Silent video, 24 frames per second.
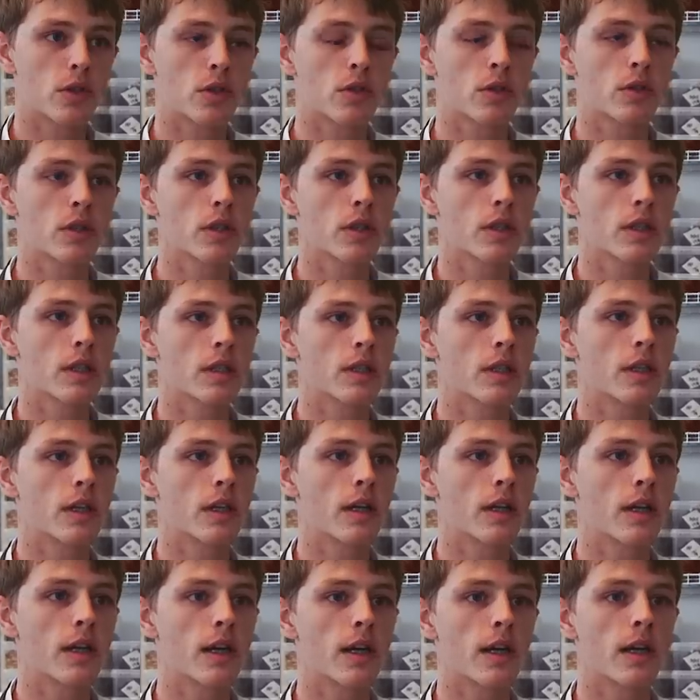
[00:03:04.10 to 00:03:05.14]
sure that
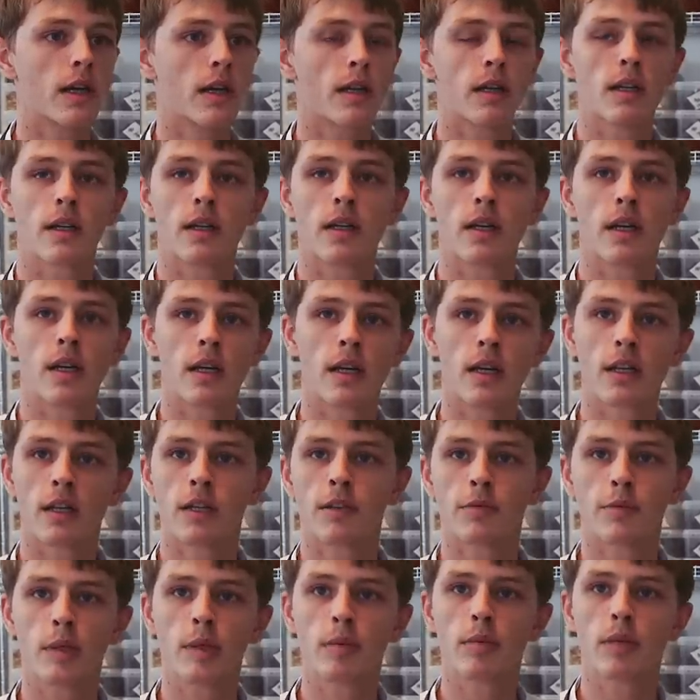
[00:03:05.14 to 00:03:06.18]
the uh, a lot
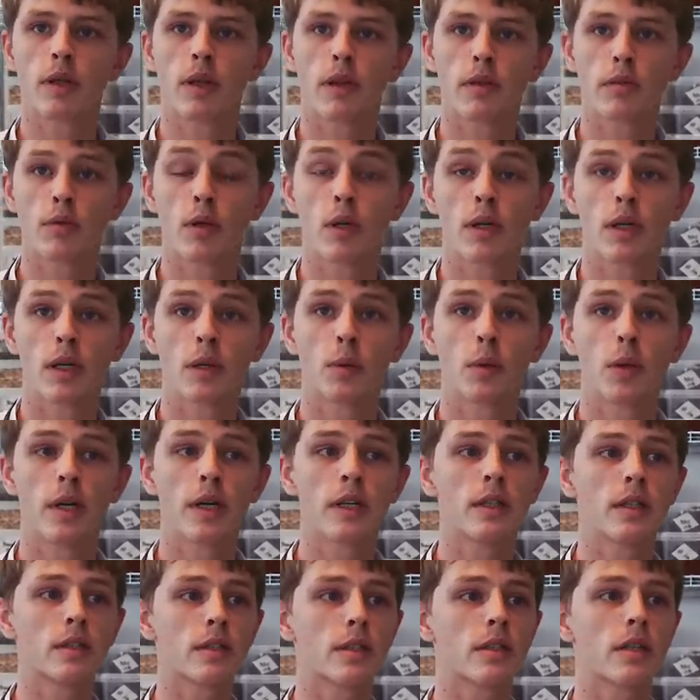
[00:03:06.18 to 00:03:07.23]
of people are throwing
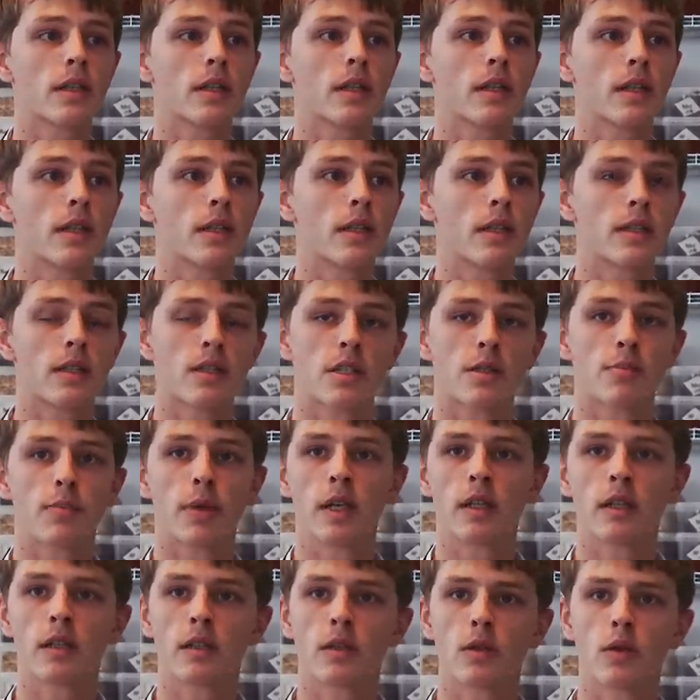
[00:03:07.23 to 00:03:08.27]
away is, uh, is
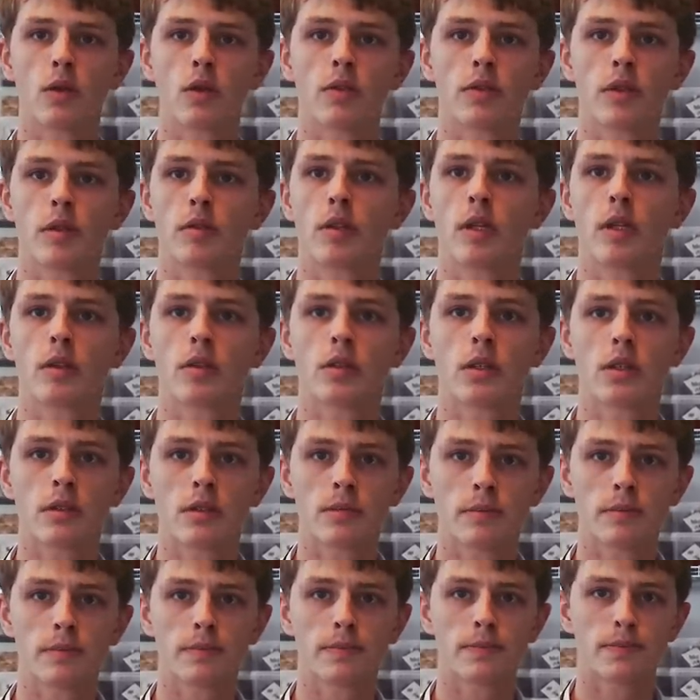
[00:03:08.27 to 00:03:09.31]
spent at coffee grounds.
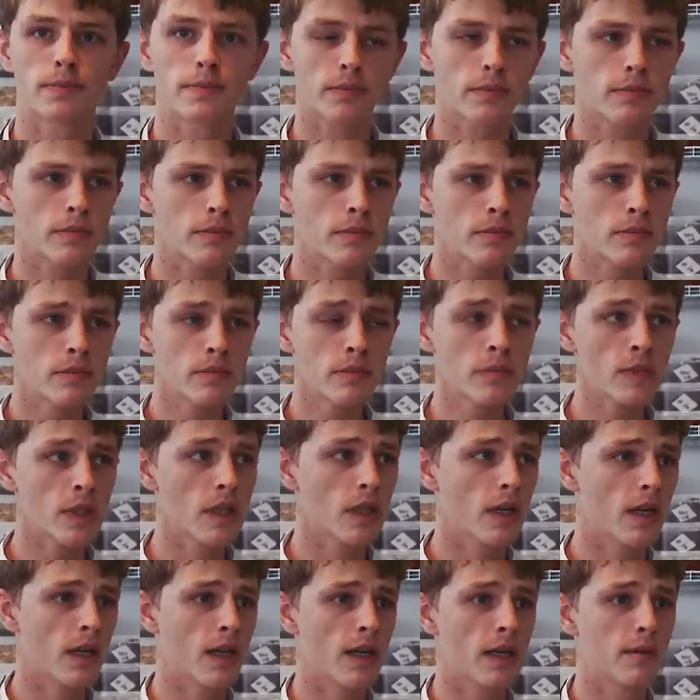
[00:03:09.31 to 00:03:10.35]

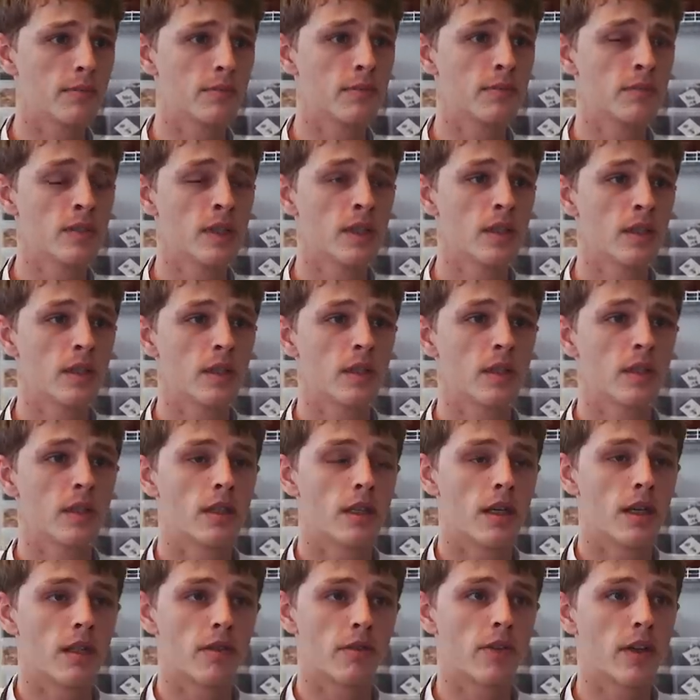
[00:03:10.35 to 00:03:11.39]
Um,
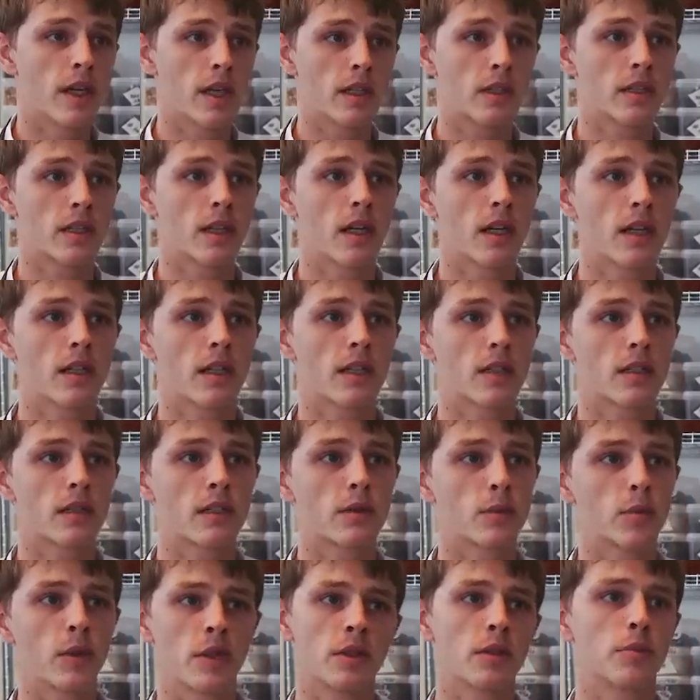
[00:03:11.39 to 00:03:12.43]
and facts are that
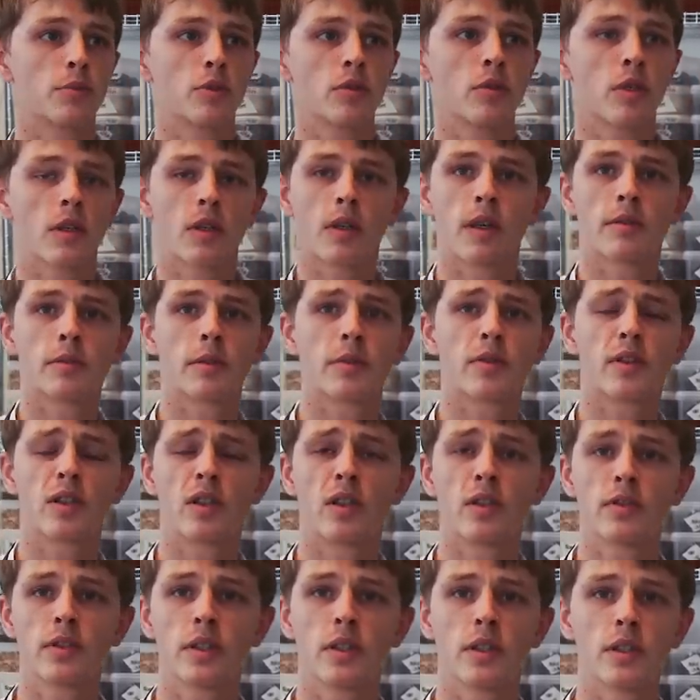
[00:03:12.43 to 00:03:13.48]
when you brew a cup of
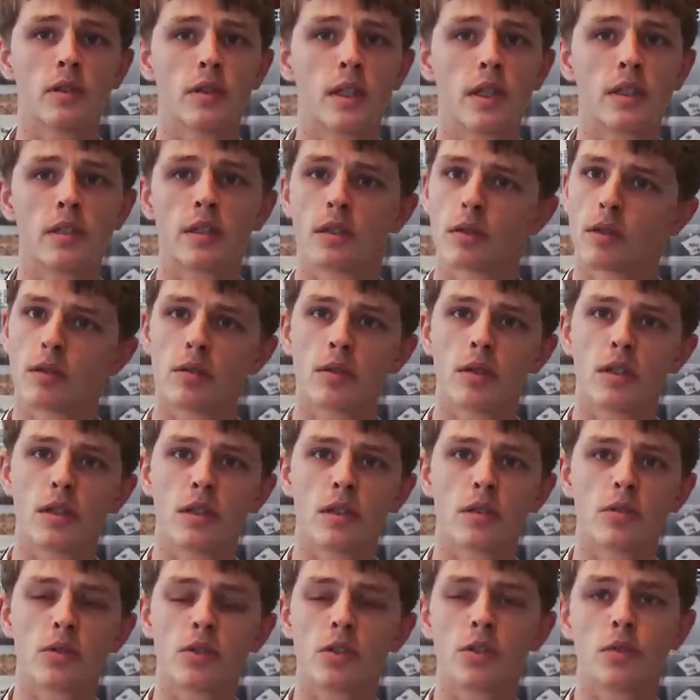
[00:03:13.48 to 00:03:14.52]
coffee, you actually only
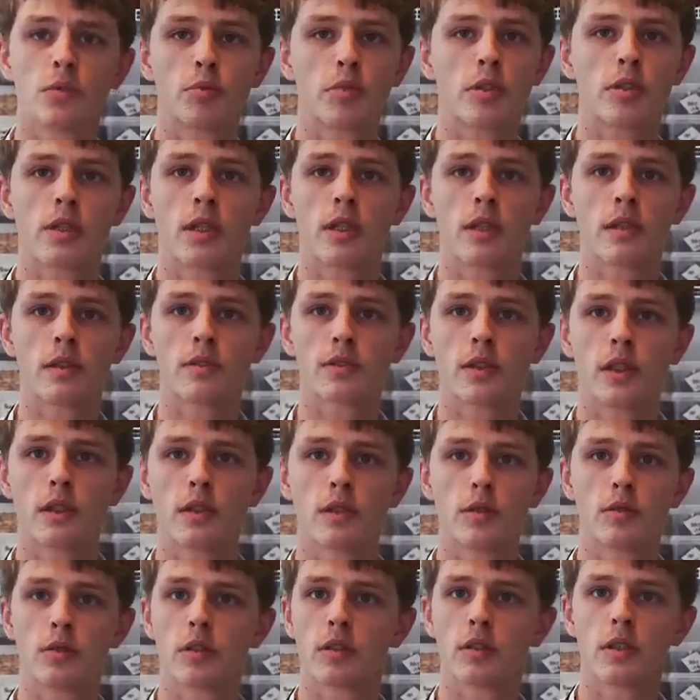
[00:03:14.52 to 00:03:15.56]
use two percent of the
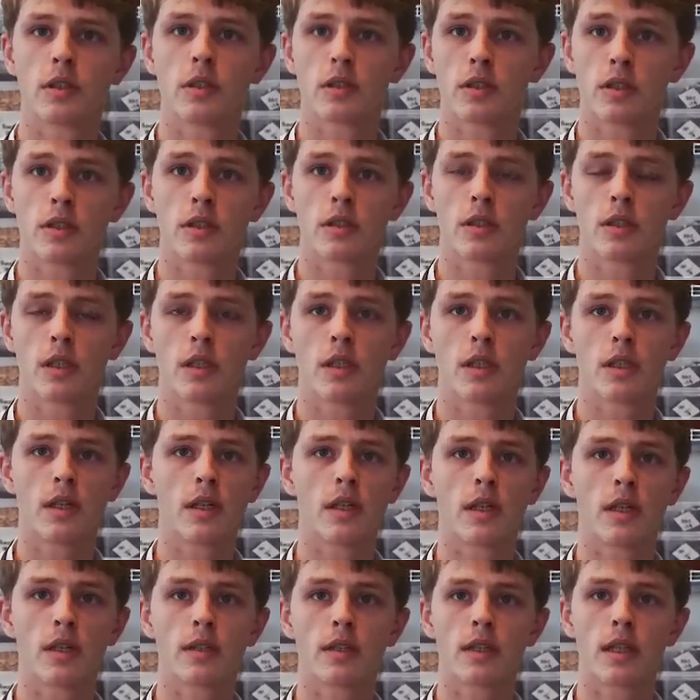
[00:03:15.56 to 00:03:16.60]
nutrients
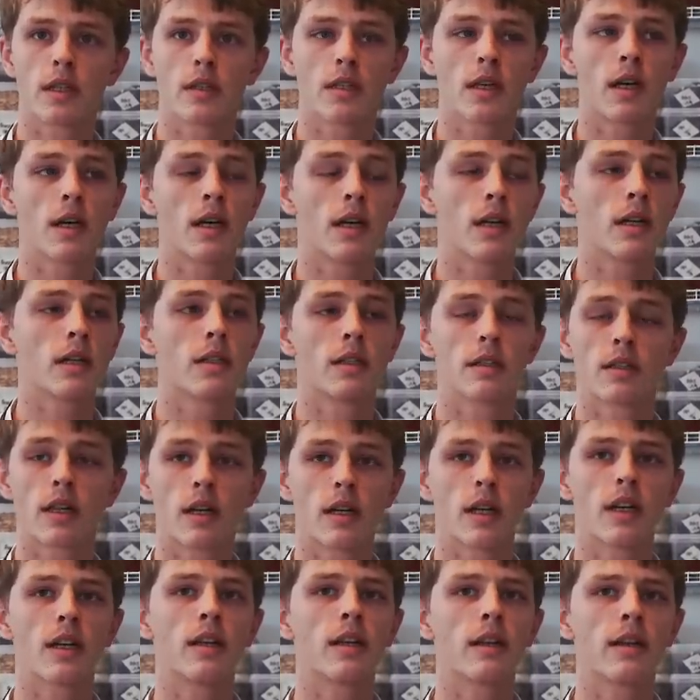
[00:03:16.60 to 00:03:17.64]
uh, that, are, that
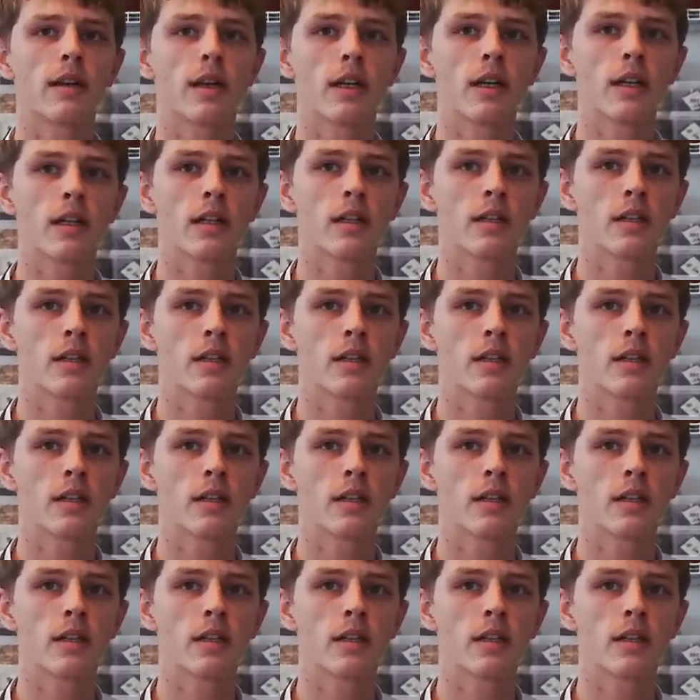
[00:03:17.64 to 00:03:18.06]
are in there.